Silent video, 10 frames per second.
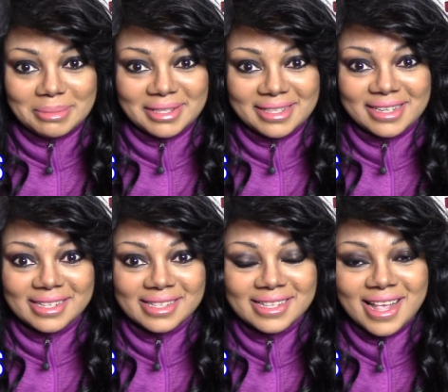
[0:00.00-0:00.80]

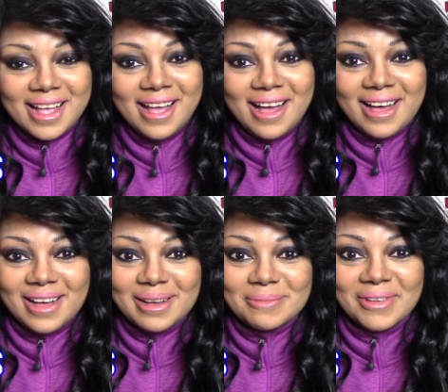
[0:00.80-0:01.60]
business
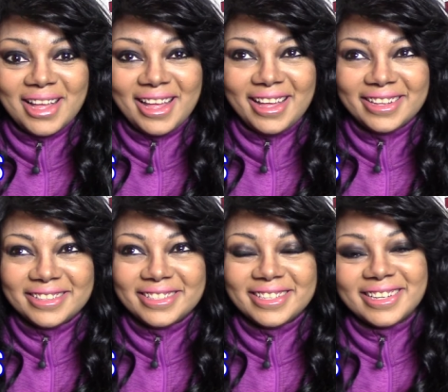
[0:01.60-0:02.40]
um,
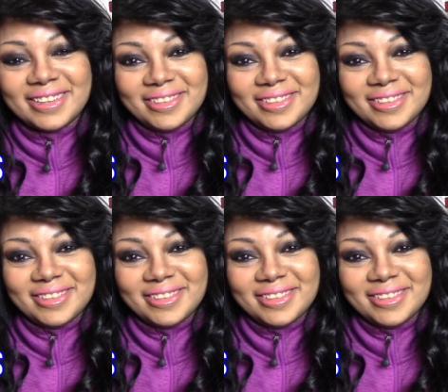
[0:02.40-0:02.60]
and, uh,